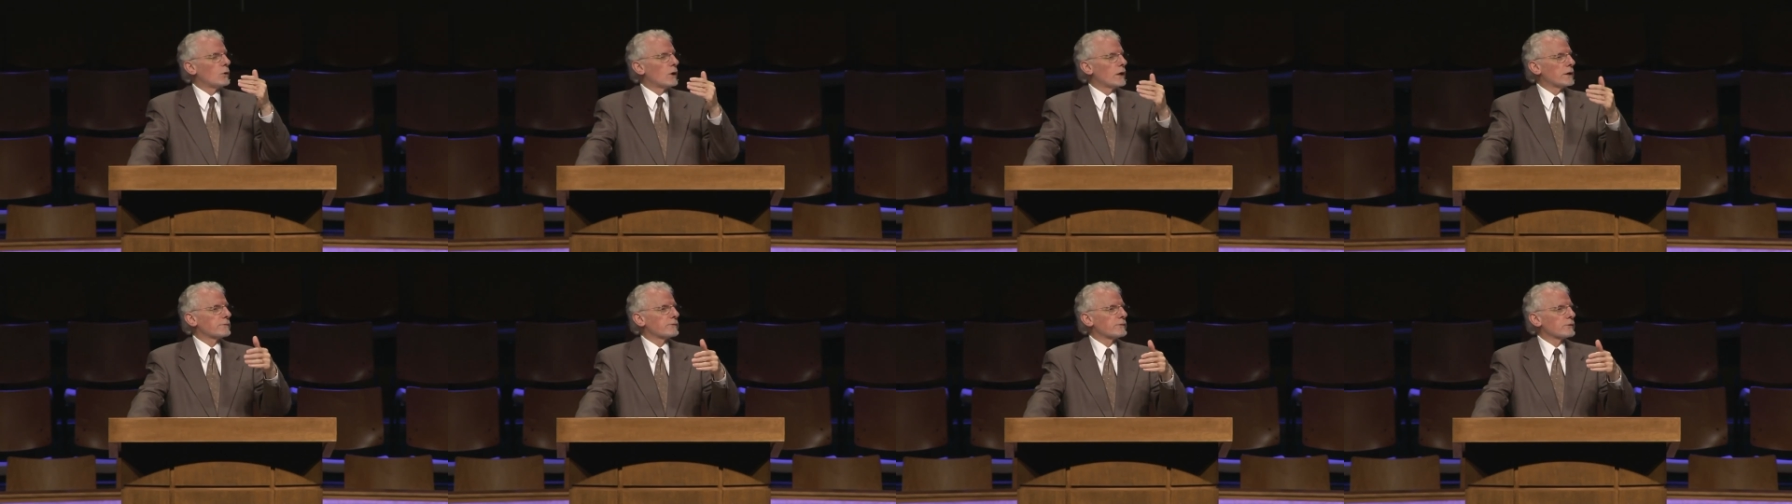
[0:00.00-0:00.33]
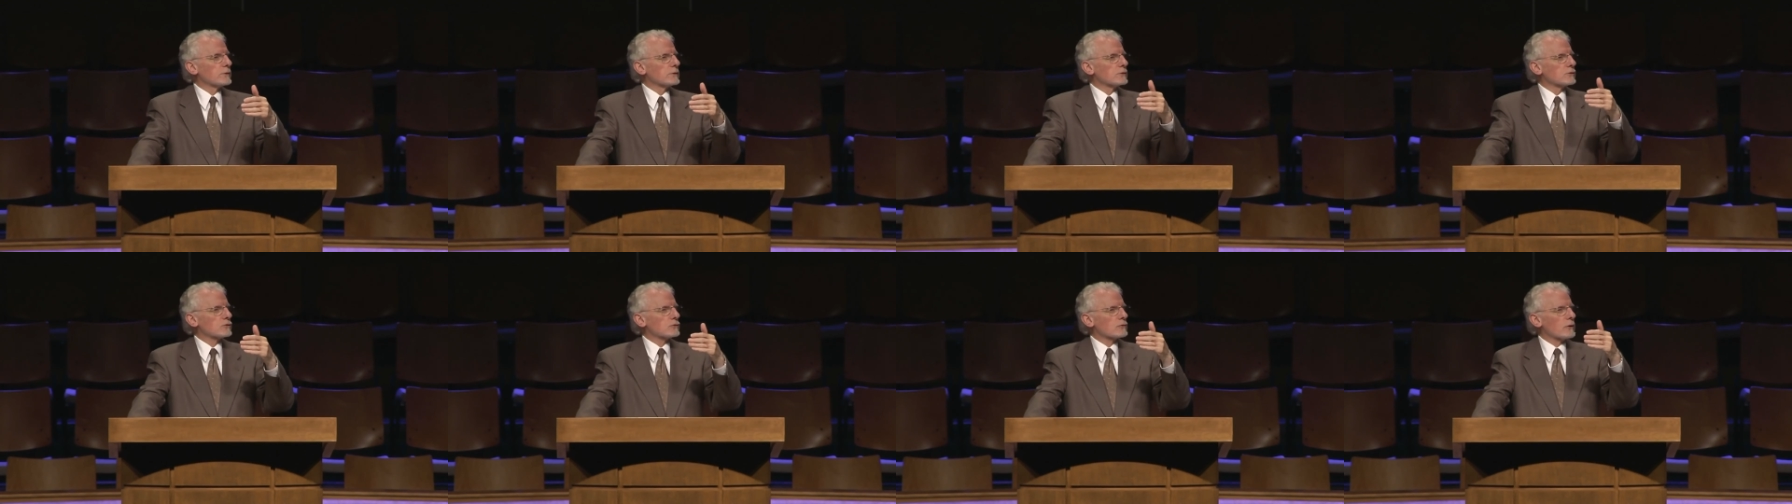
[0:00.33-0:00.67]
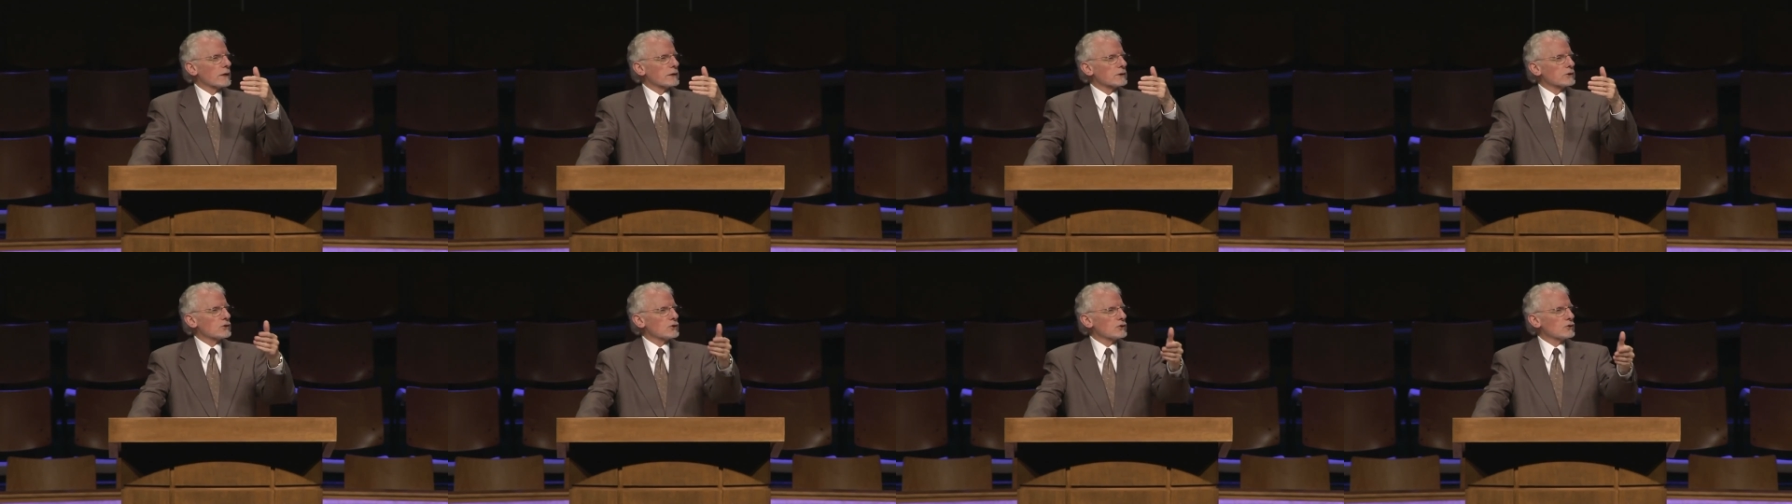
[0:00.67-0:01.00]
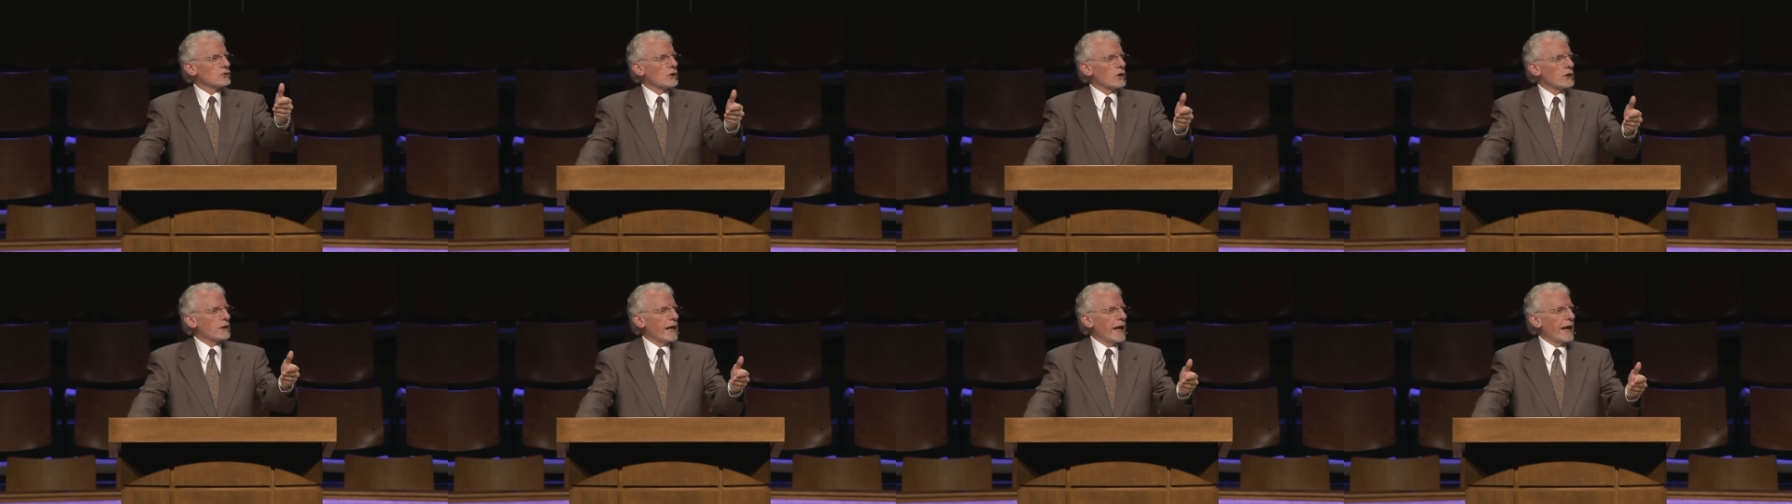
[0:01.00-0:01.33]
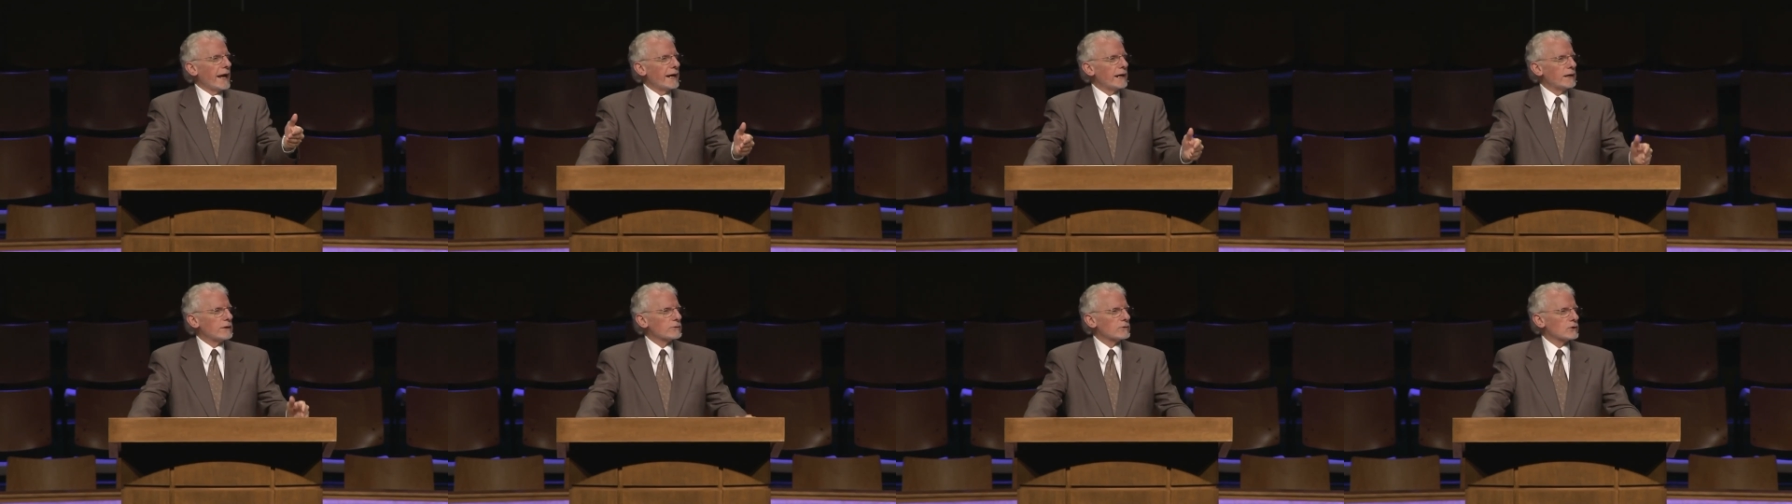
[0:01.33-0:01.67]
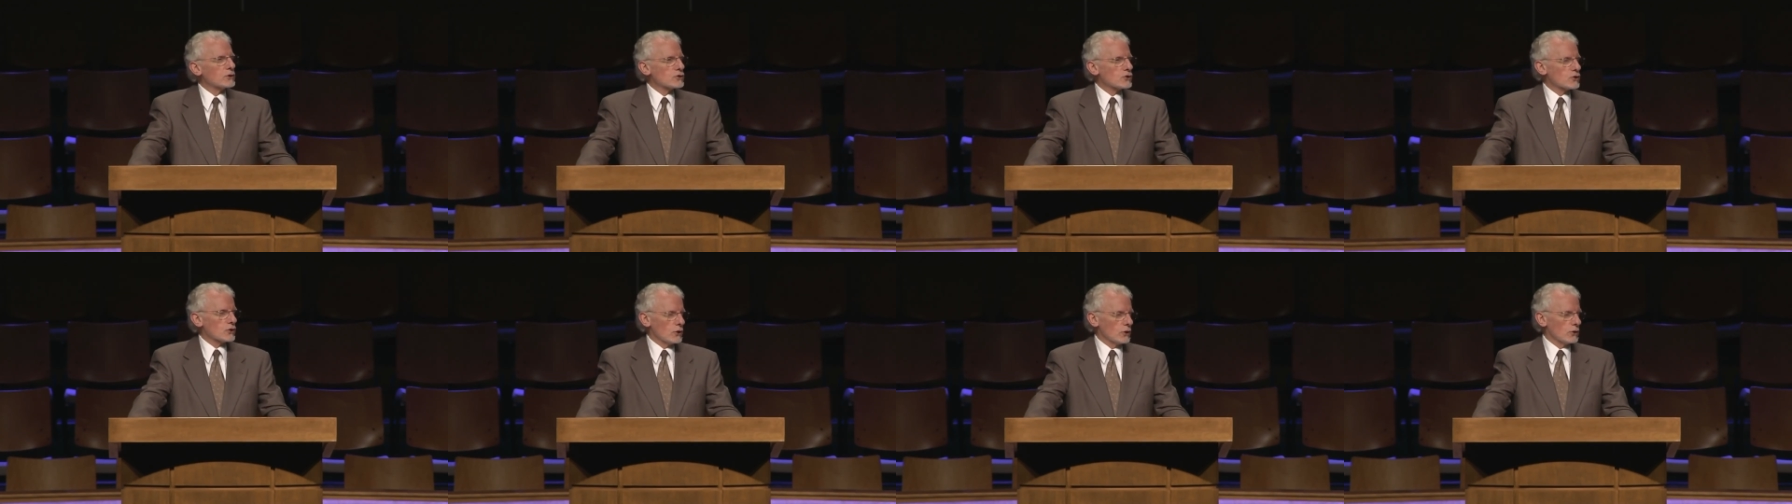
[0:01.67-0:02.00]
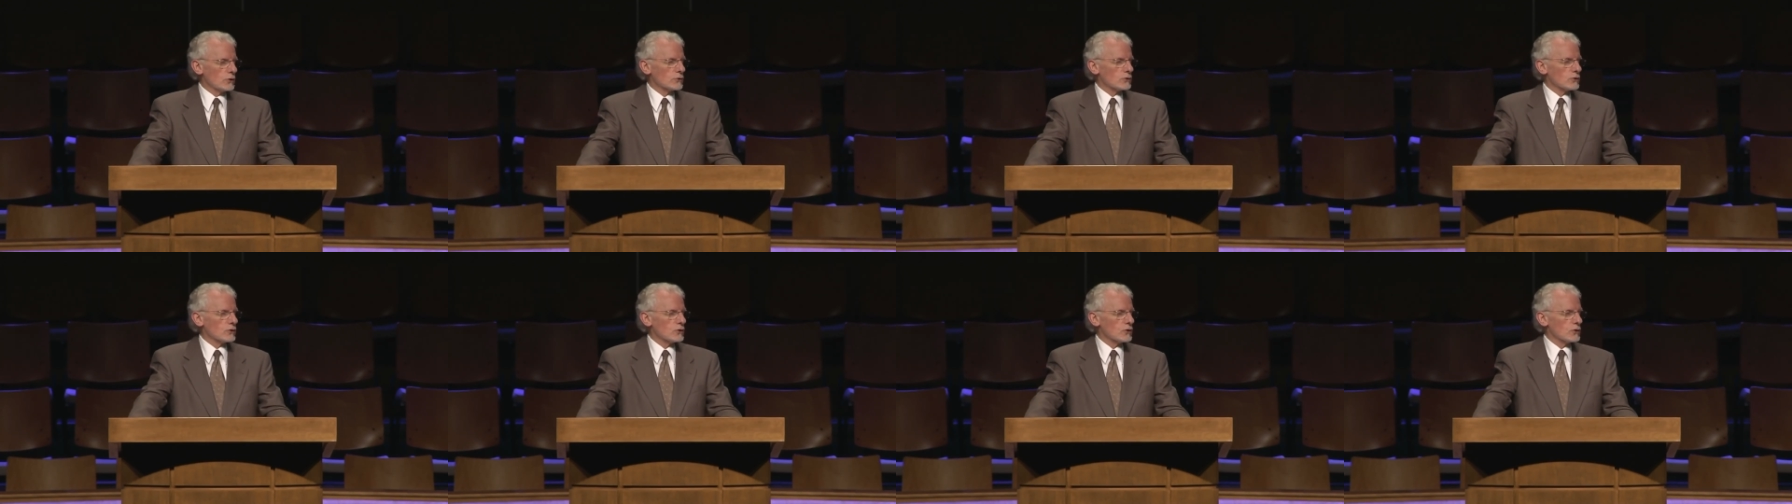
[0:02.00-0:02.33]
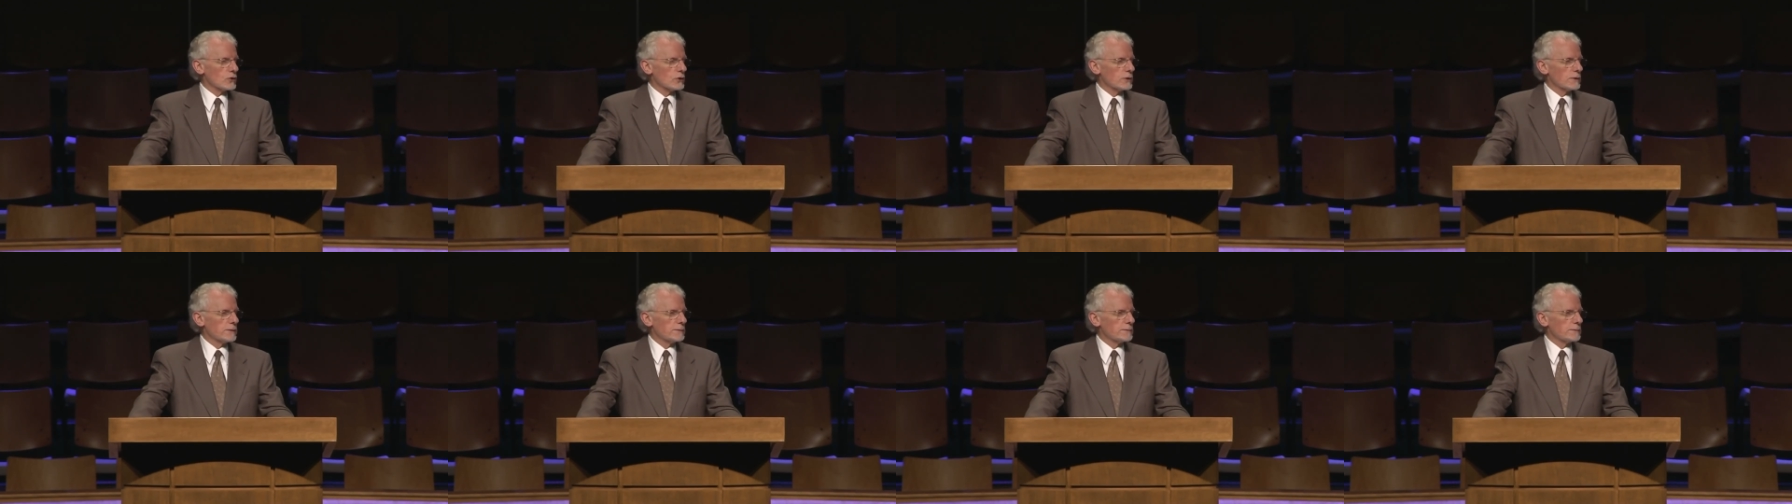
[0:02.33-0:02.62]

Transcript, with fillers: on for instructions on how the church